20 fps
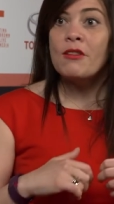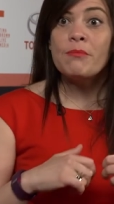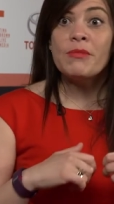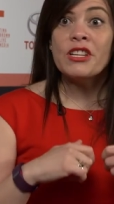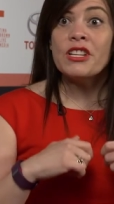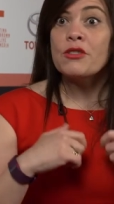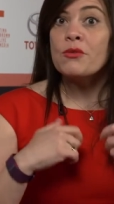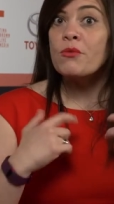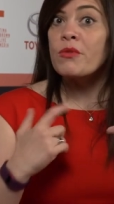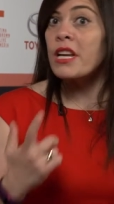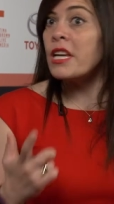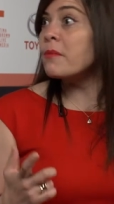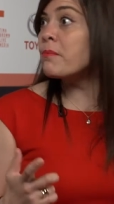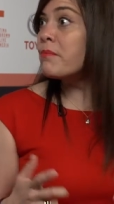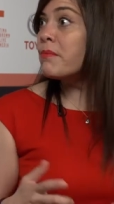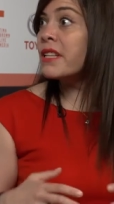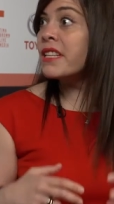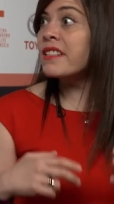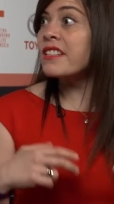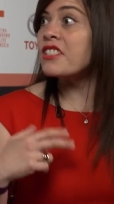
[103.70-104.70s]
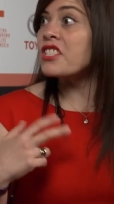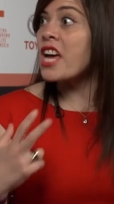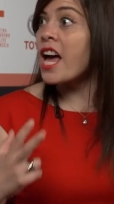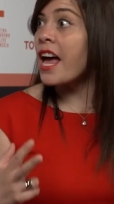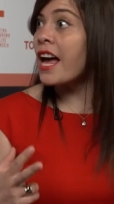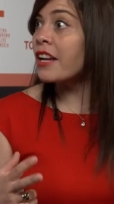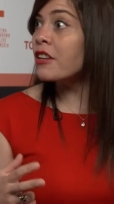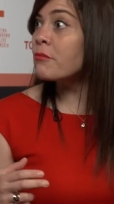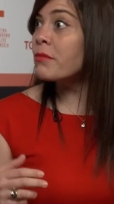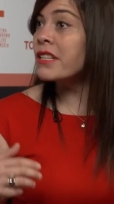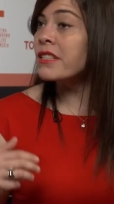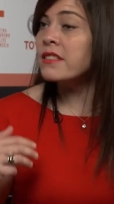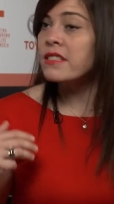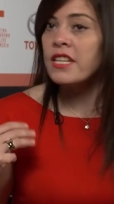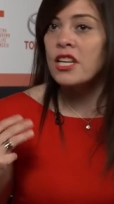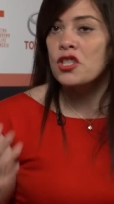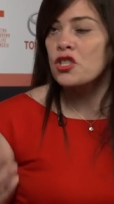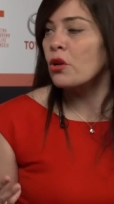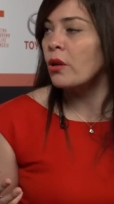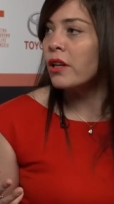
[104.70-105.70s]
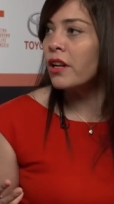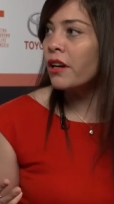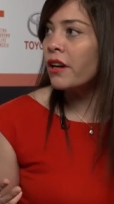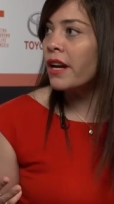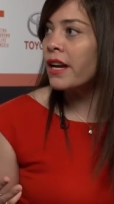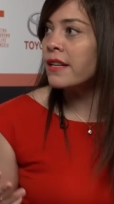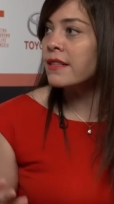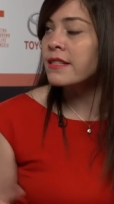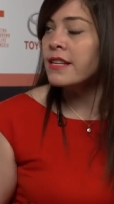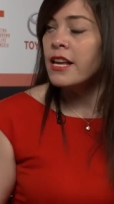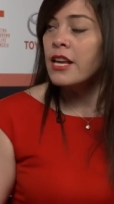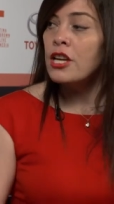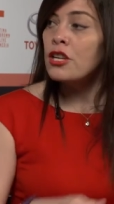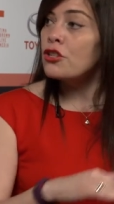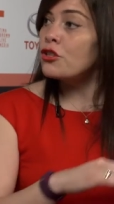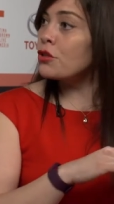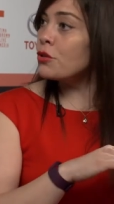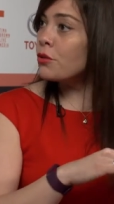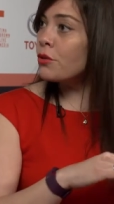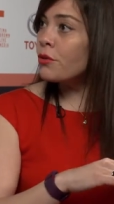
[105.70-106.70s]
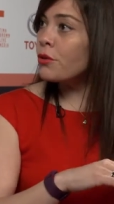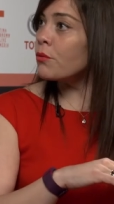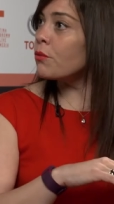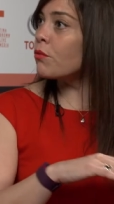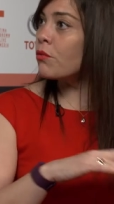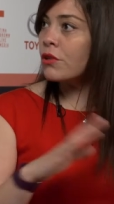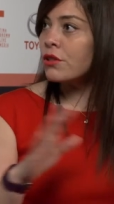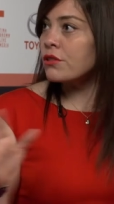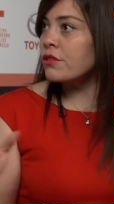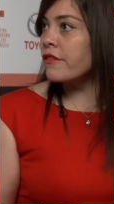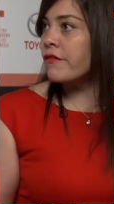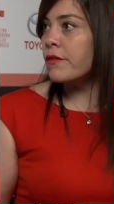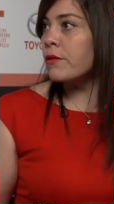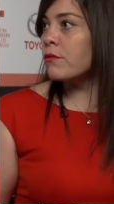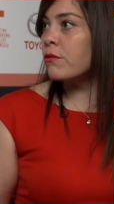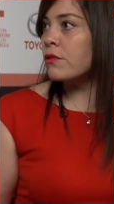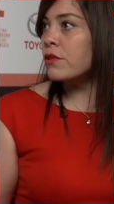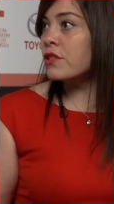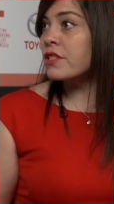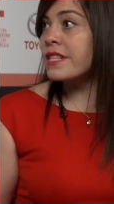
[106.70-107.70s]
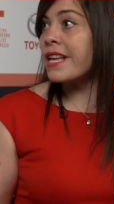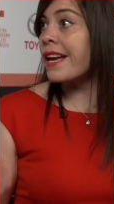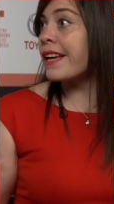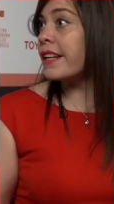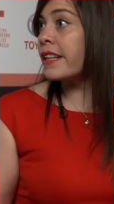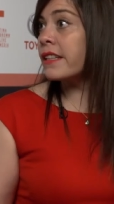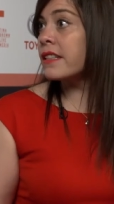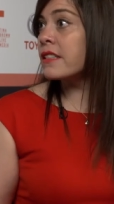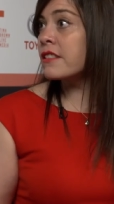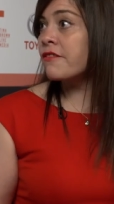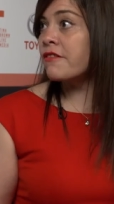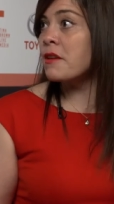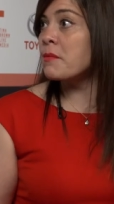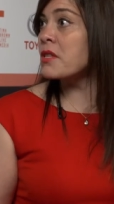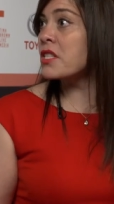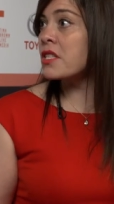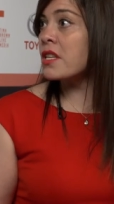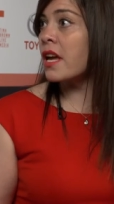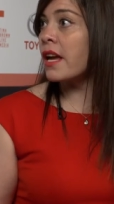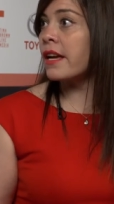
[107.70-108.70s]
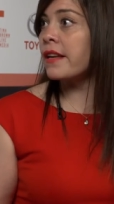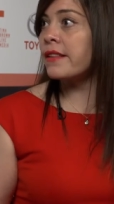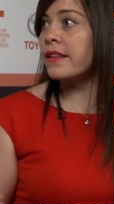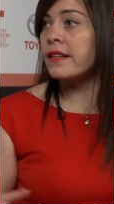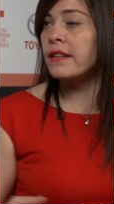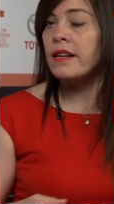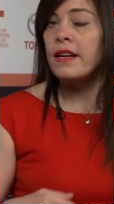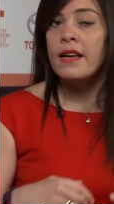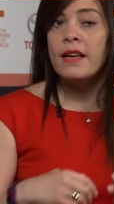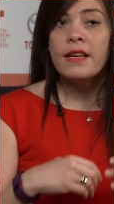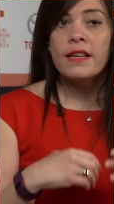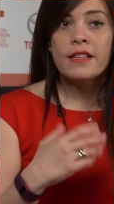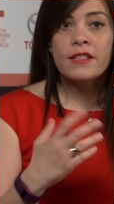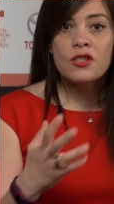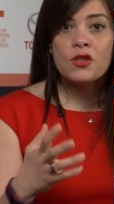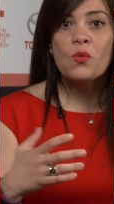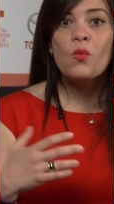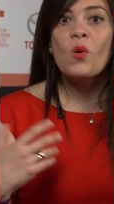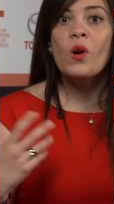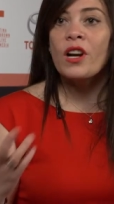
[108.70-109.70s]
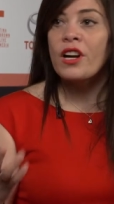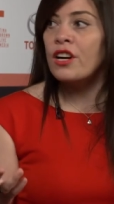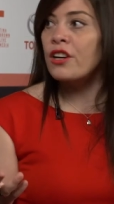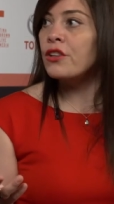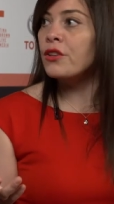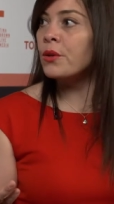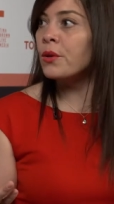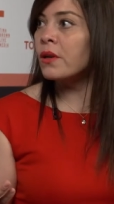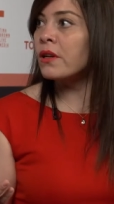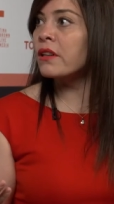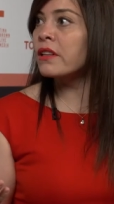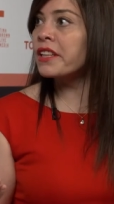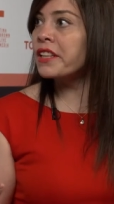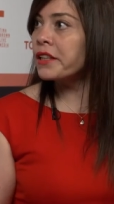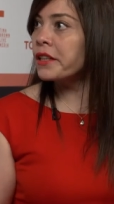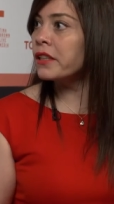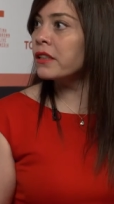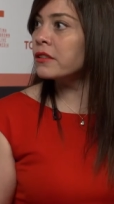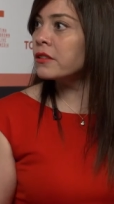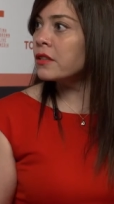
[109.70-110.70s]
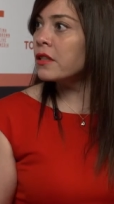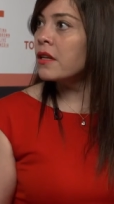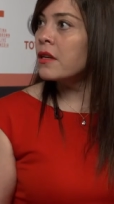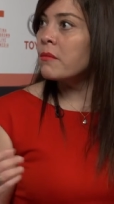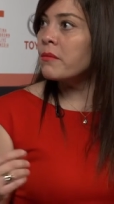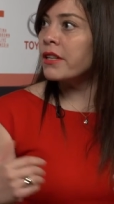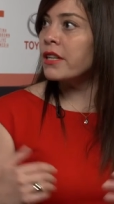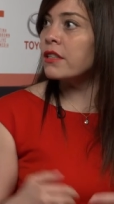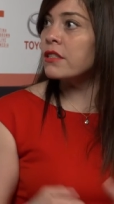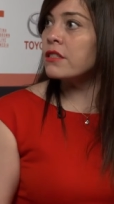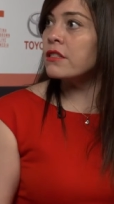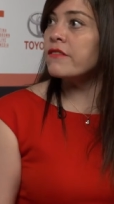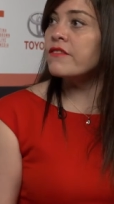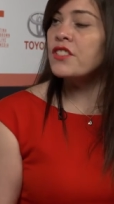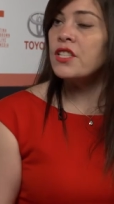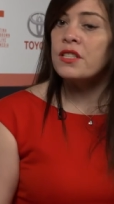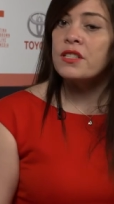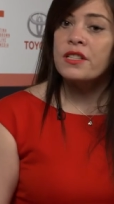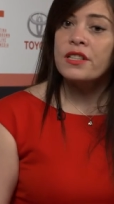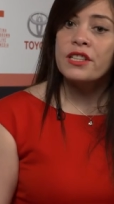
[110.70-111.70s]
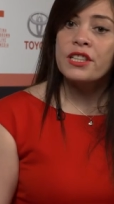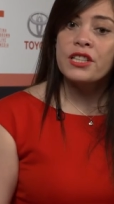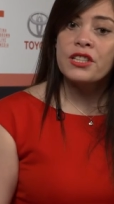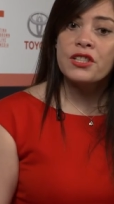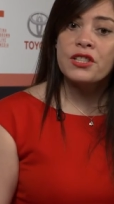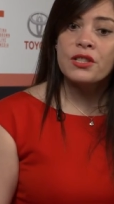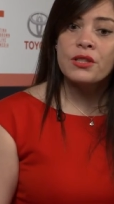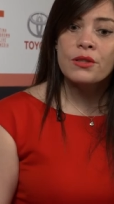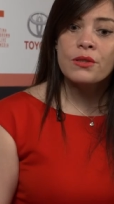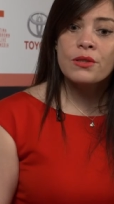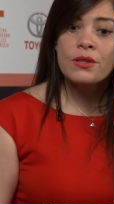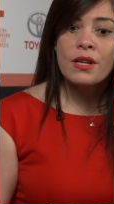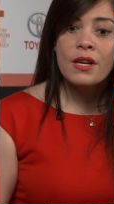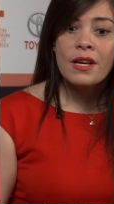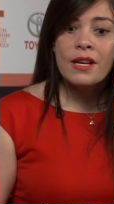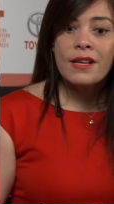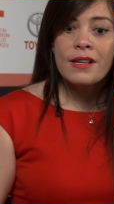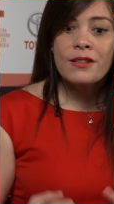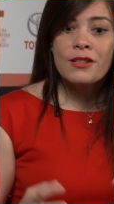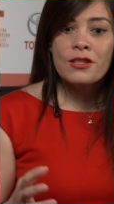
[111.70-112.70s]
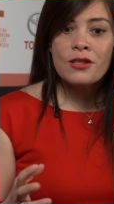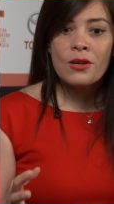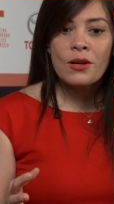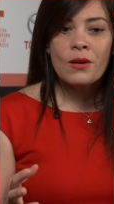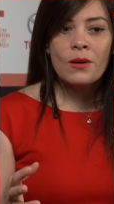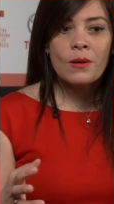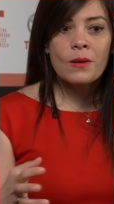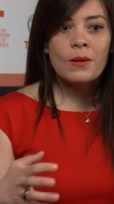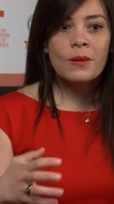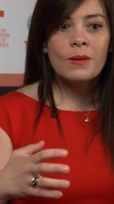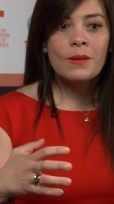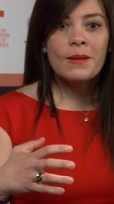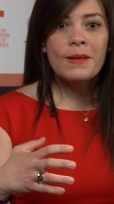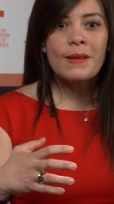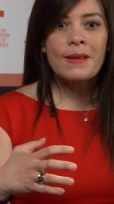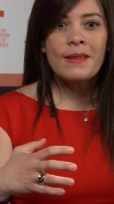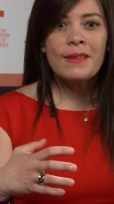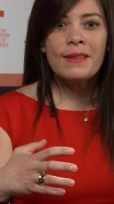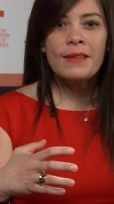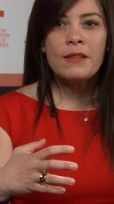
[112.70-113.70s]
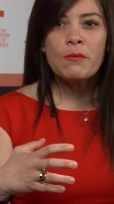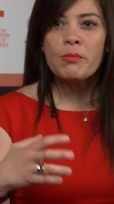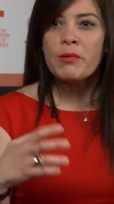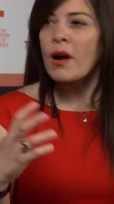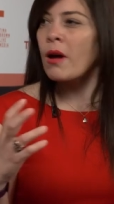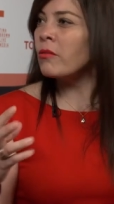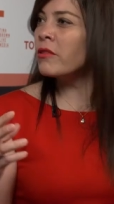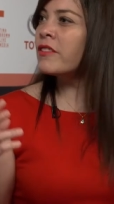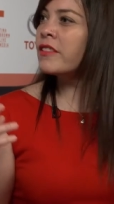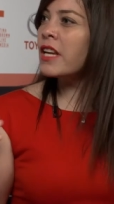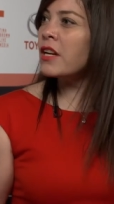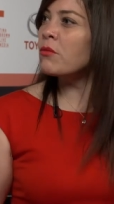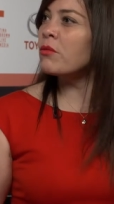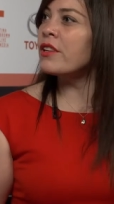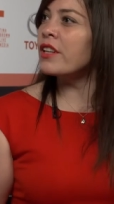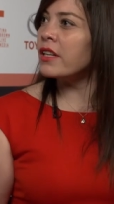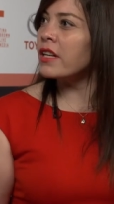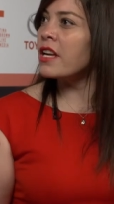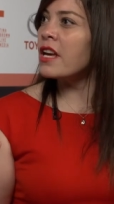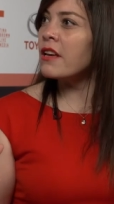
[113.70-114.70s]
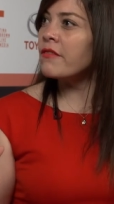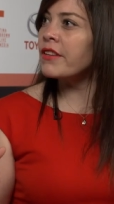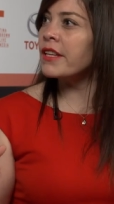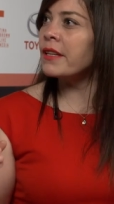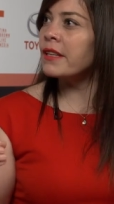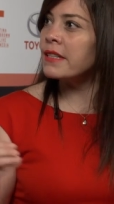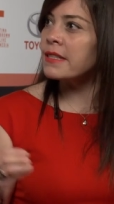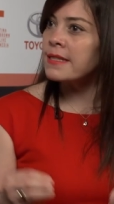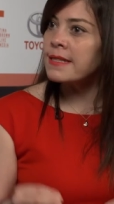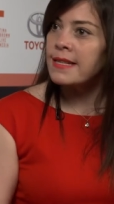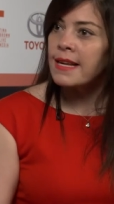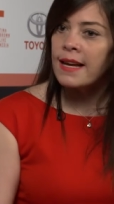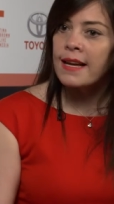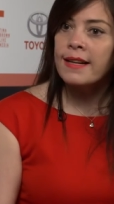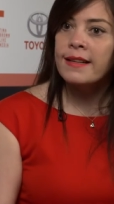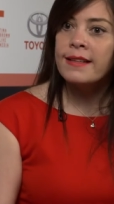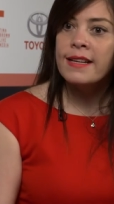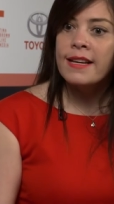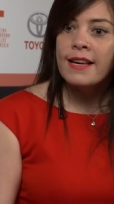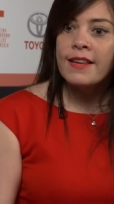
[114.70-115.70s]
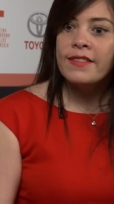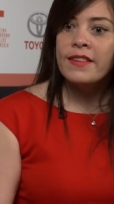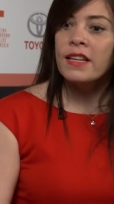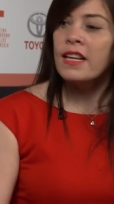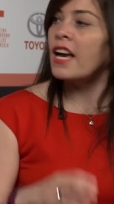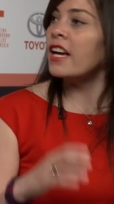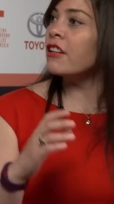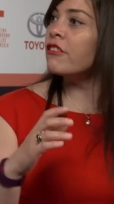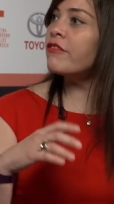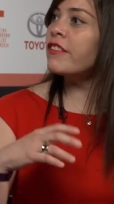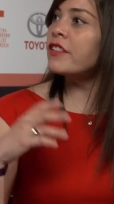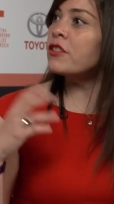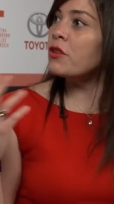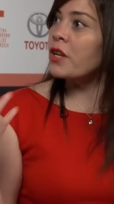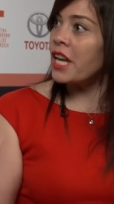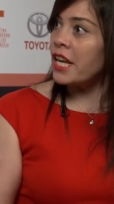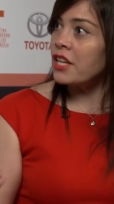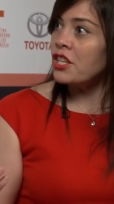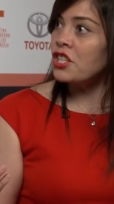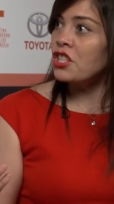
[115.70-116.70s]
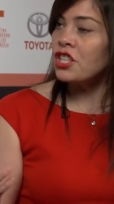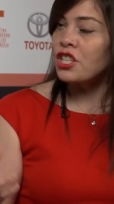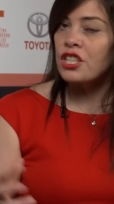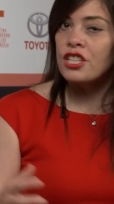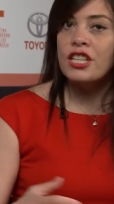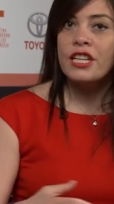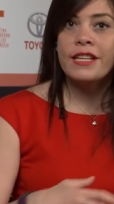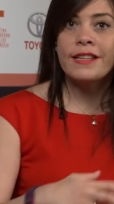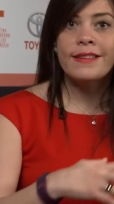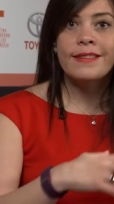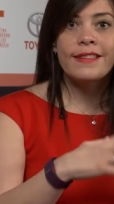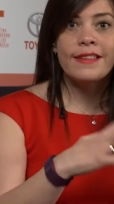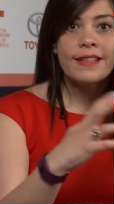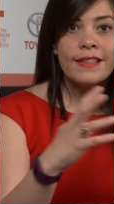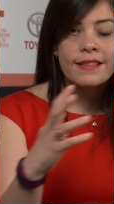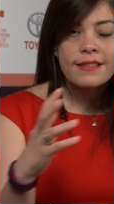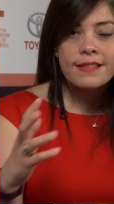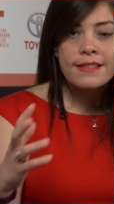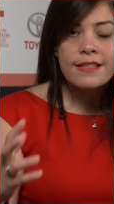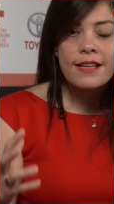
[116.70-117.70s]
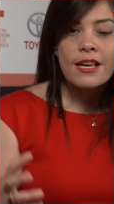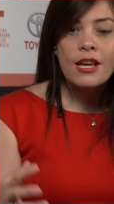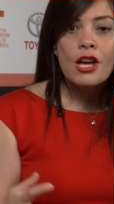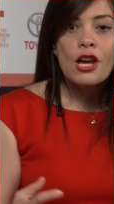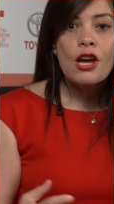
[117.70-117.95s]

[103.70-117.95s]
being raped, being attacked, being sexual harassed, to the worst of the worst, that is femicide, that it's where you are killed because of gender issues. So the problem that we are having is that the lack of education, and this